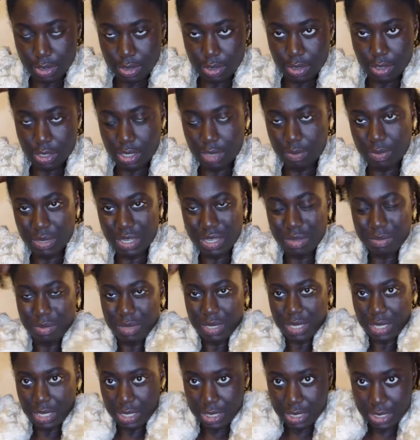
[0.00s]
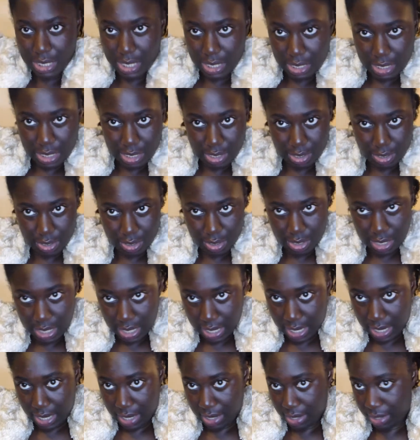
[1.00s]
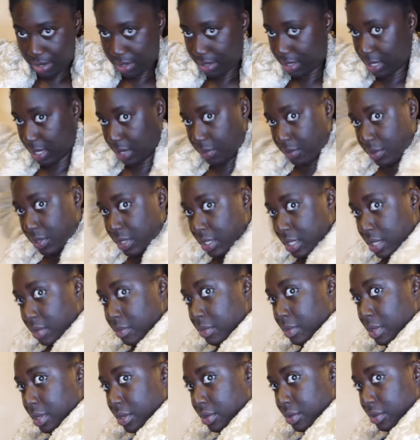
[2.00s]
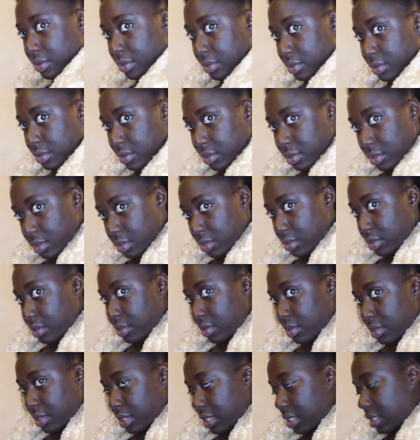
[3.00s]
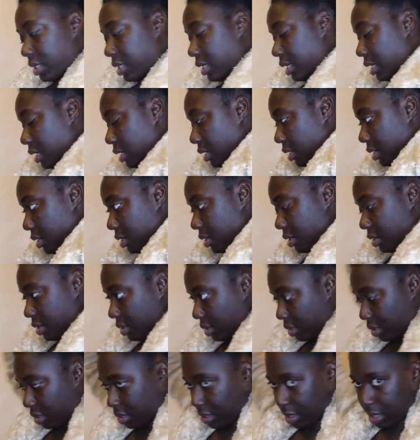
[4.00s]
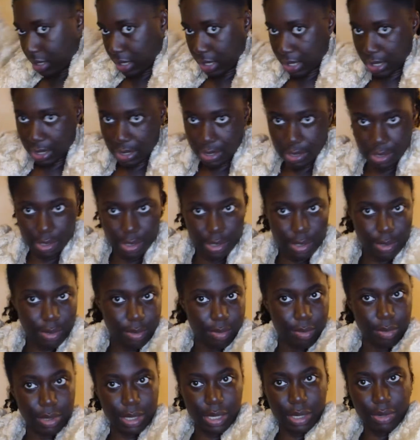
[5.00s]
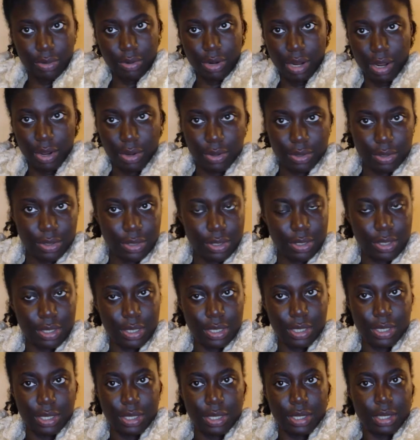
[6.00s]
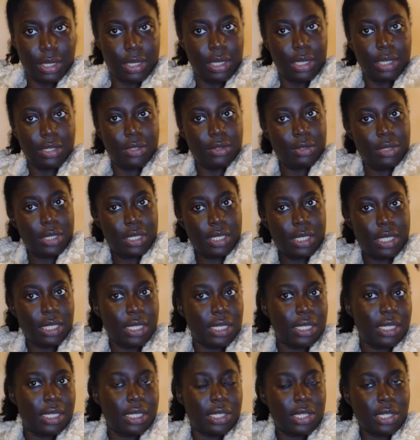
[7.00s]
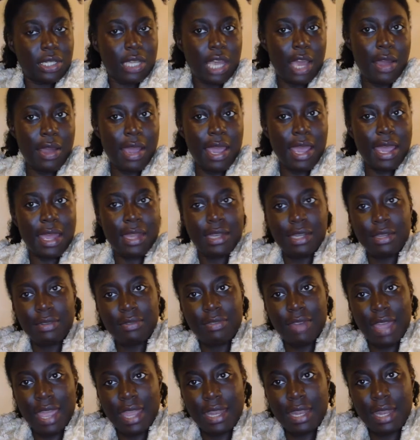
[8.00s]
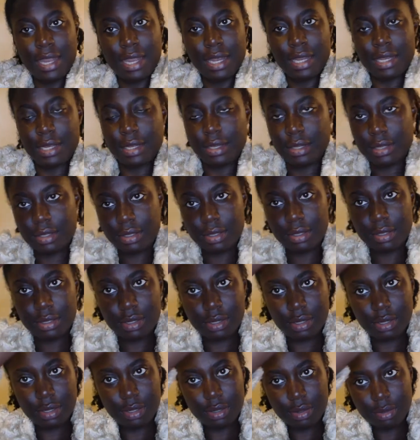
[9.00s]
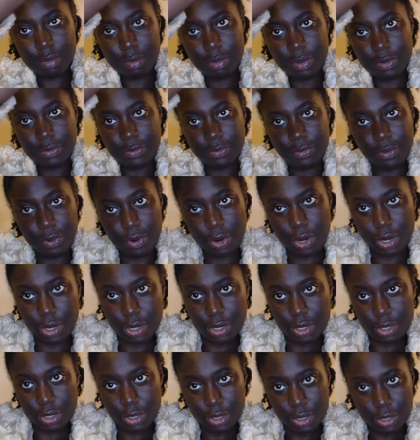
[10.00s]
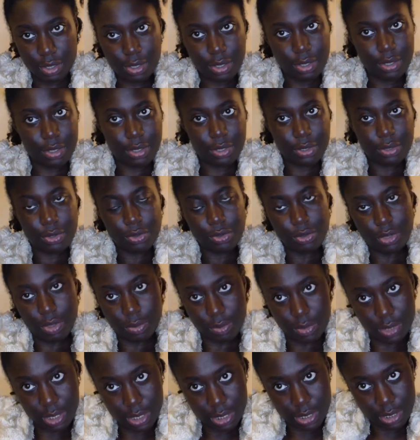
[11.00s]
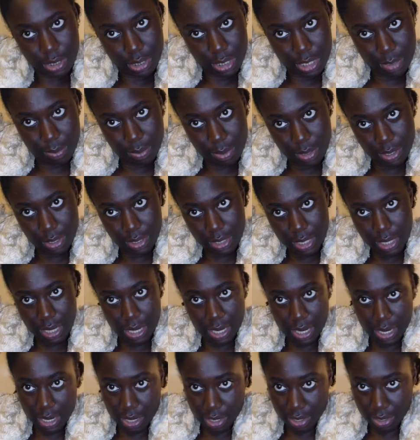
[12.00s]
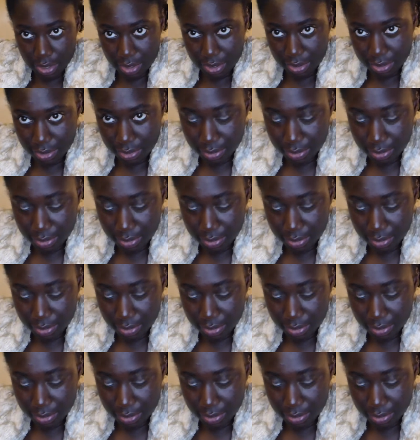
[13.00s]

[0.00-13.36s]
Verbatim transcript: gonna maybe take the other hair that was in the middle this here and bring it around and twist it and this is just how I had divided it before so I'm just keeping the hair